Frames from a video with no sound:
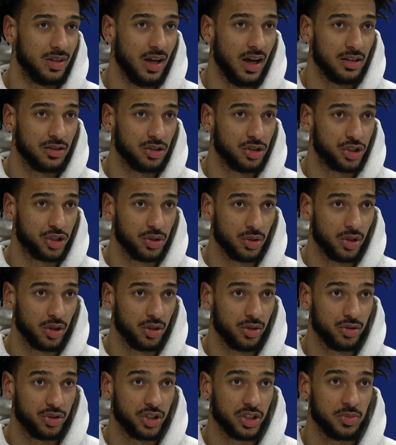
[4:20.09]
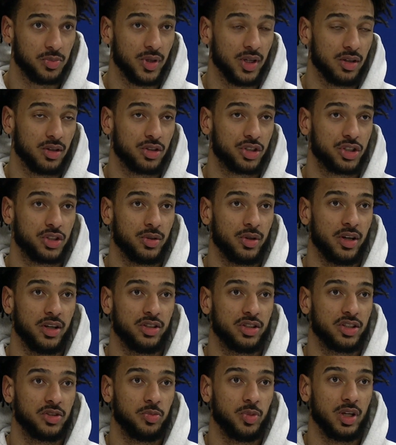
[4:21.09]
as a shooter, just being a shooter
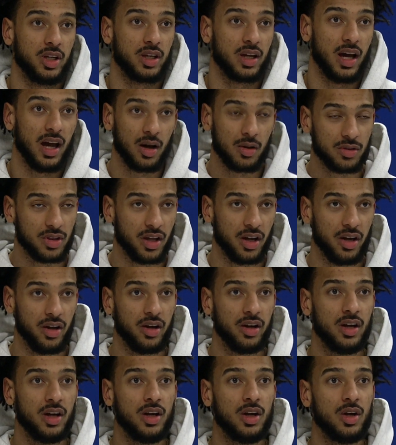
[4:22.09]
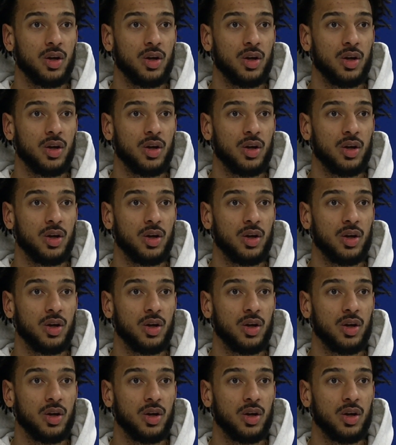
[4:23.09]
and just being out there